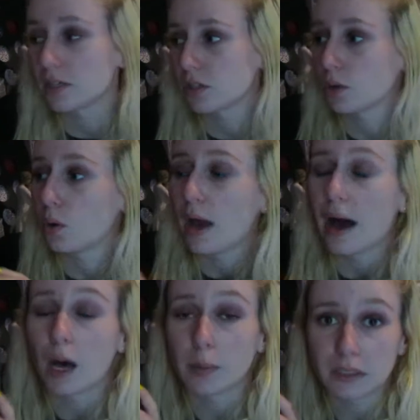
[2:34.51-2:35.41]
so
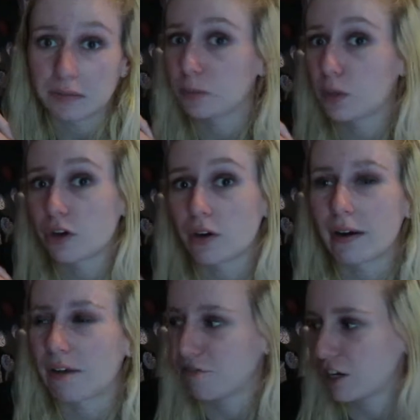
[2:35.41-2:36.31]
I'll be living with her and
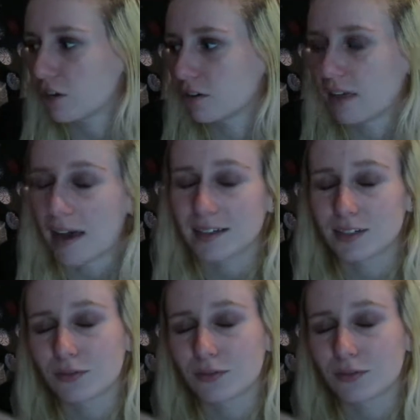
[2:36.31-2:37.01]
I figured that